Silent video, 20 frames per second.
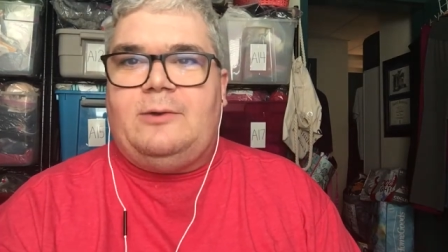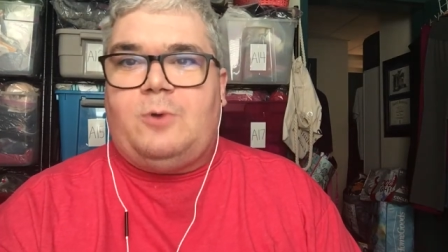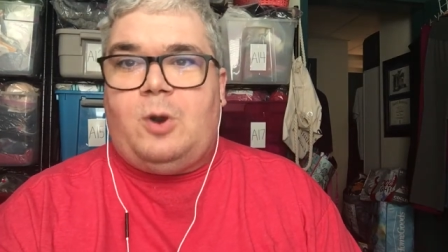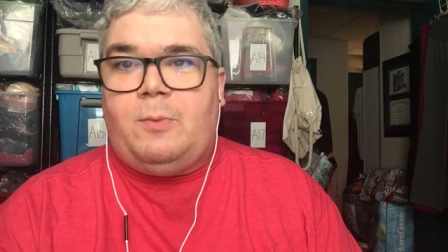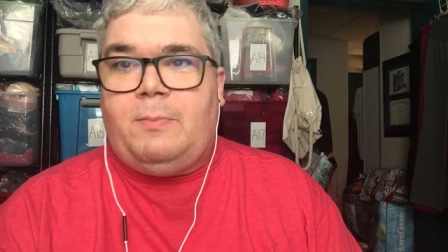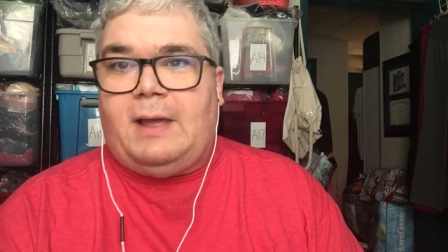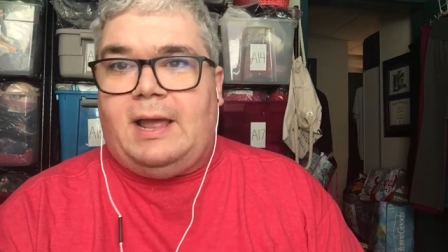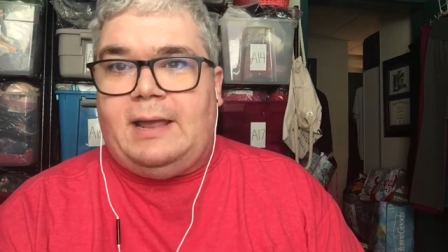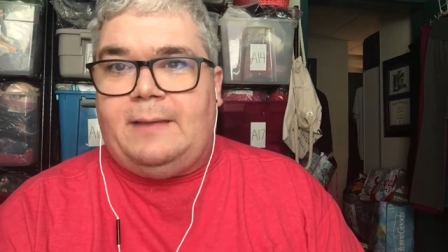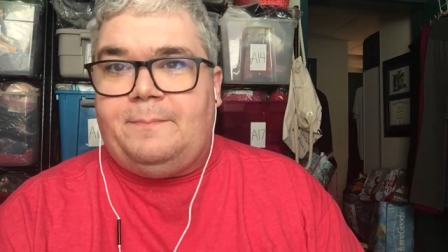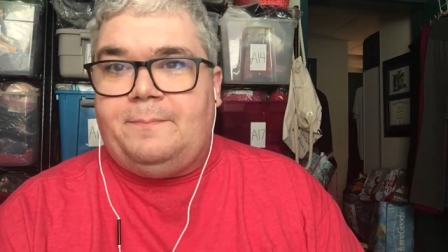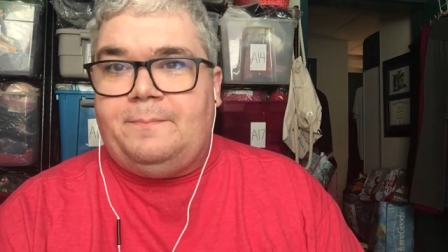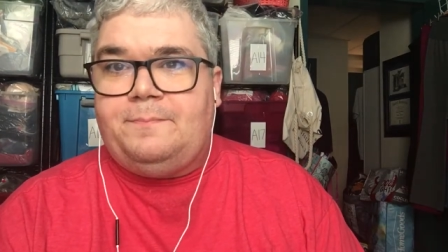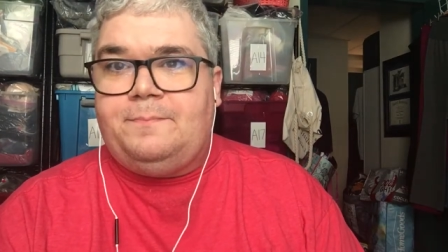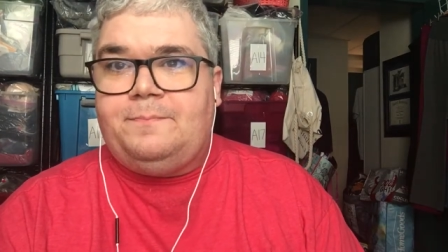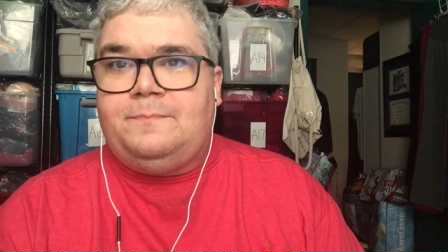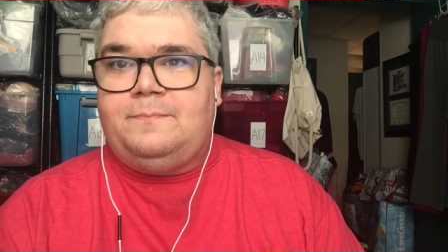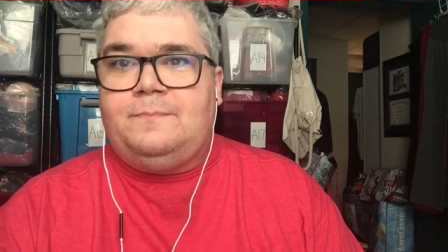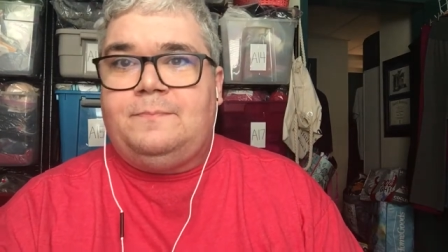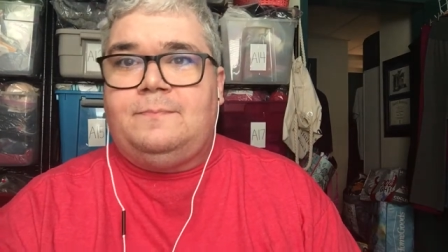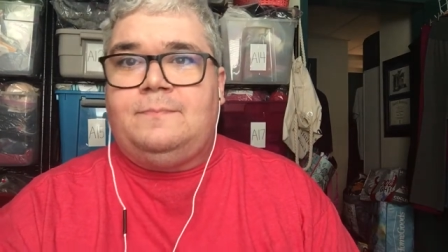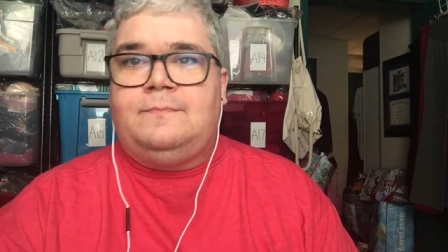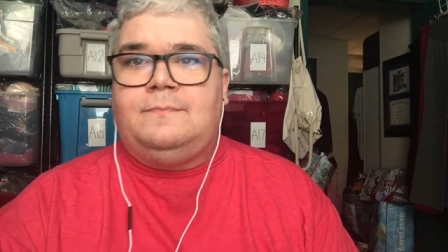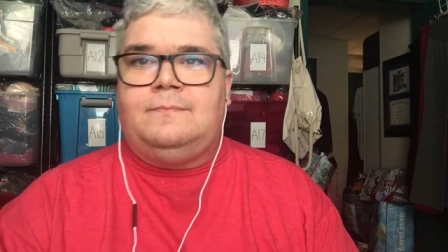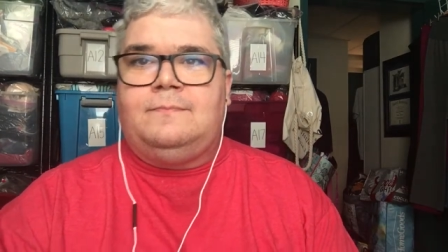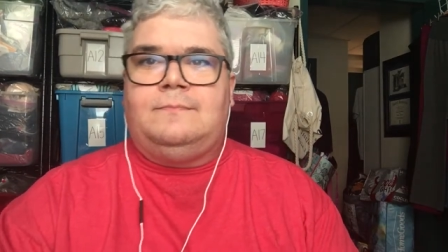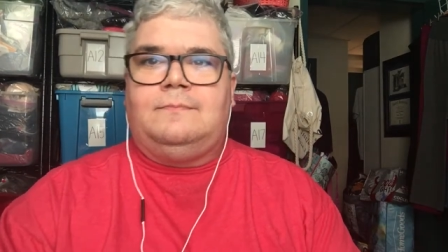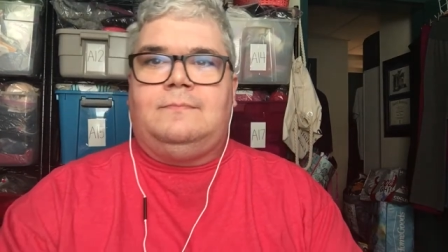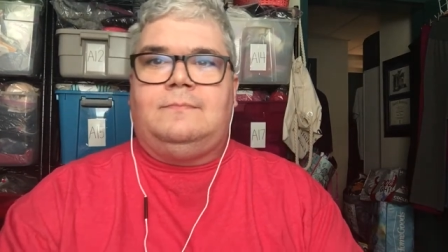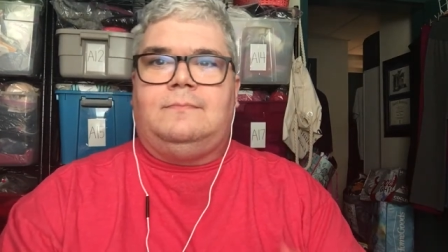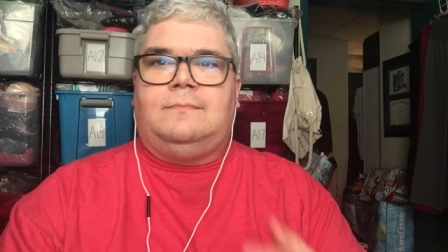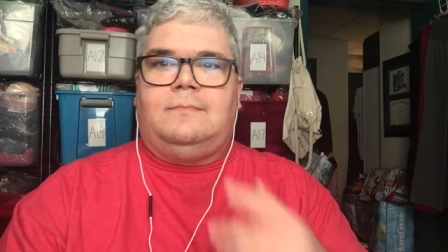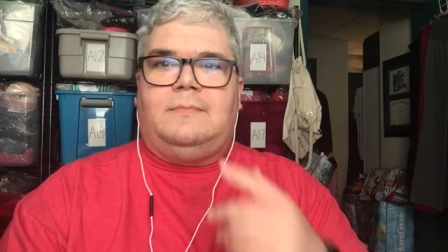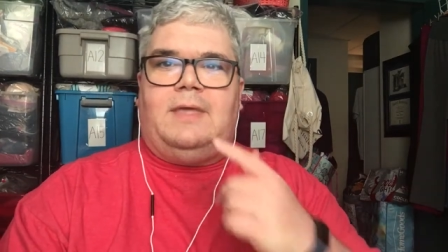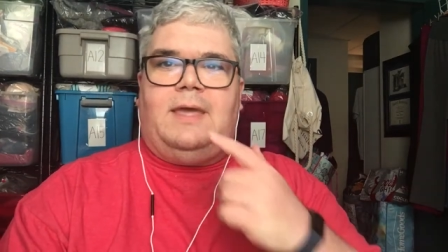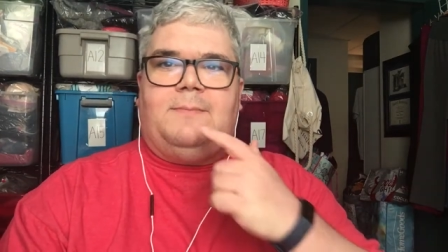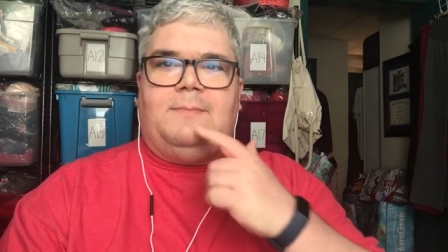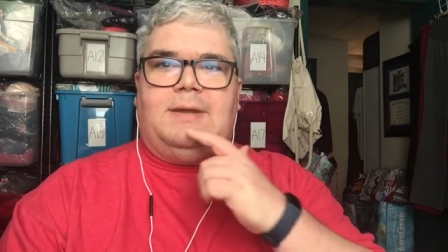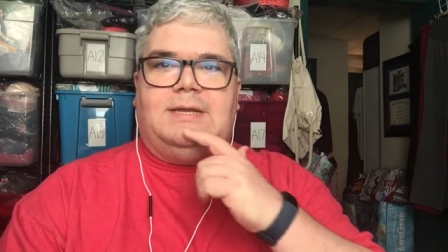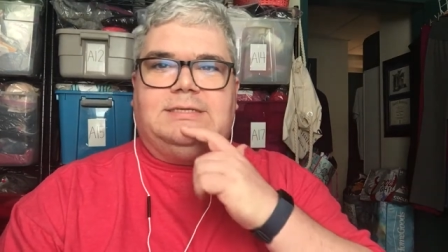robot
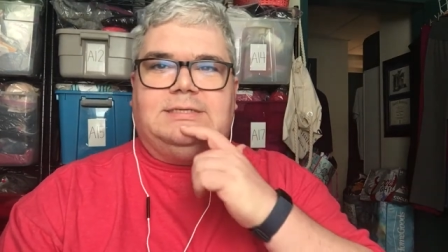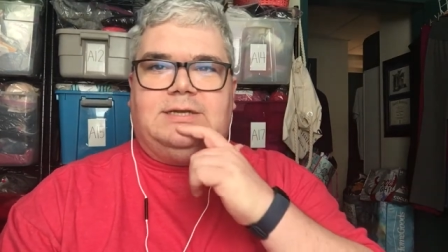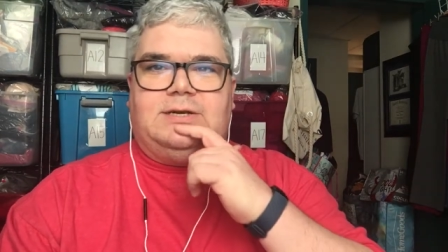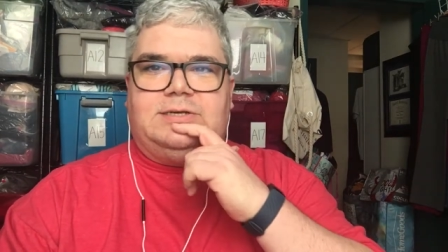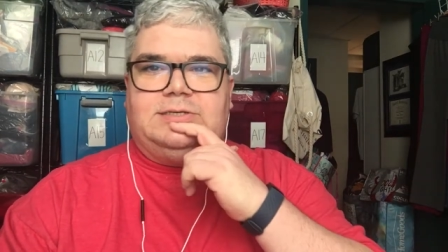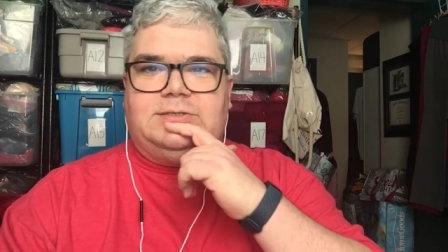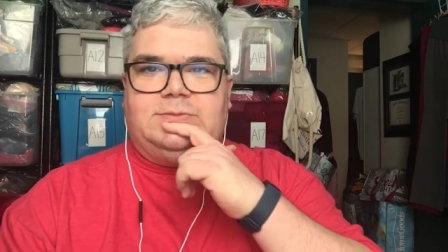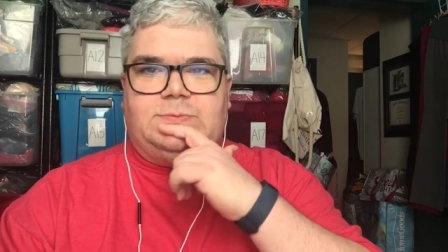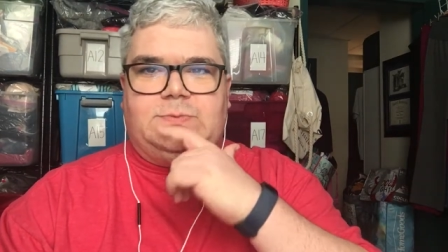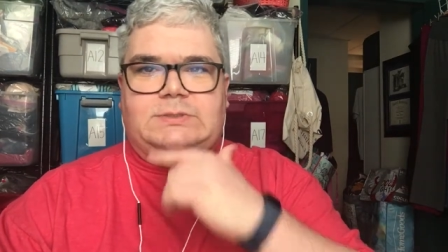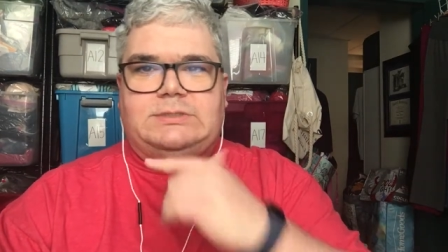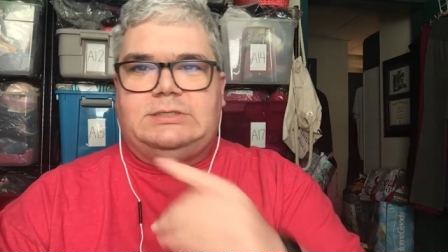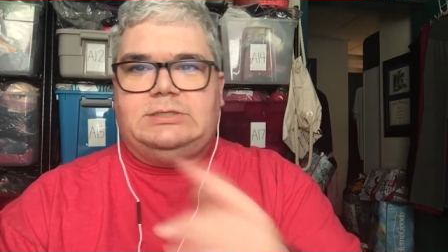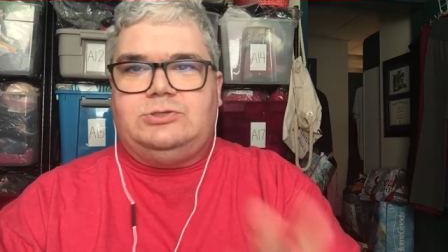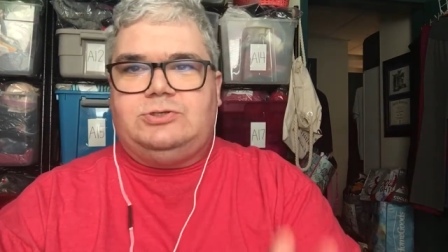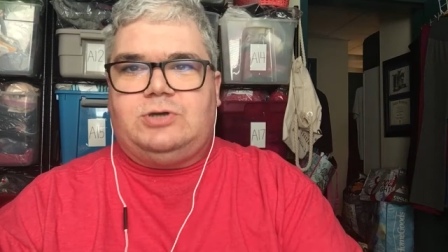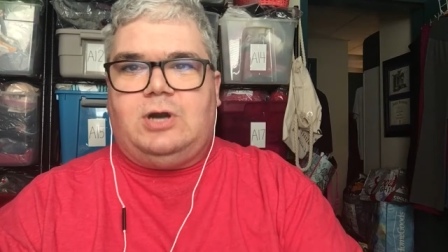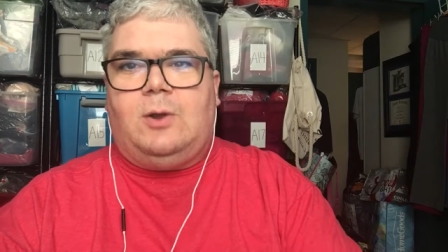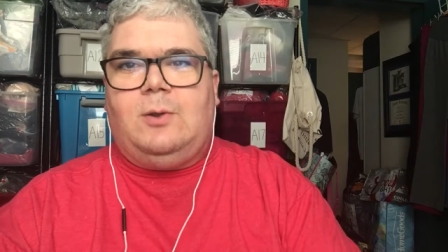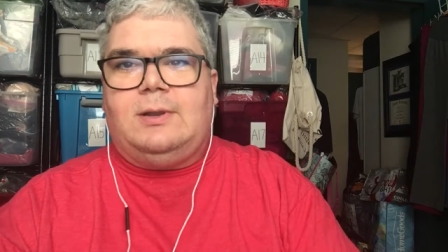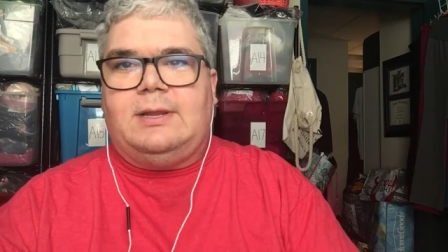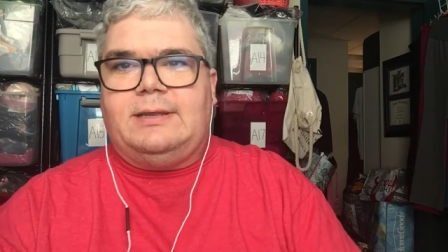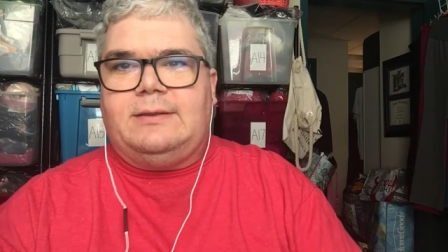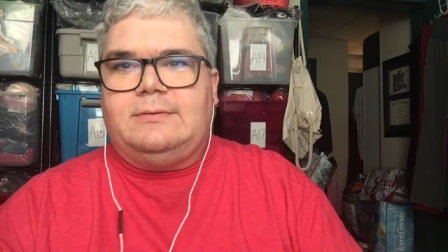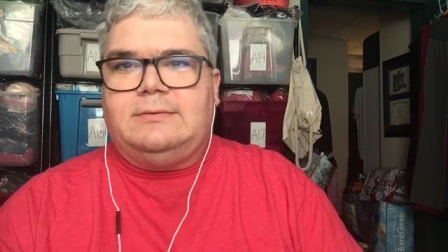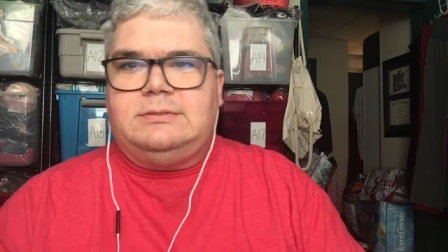that my surgeon was controlling.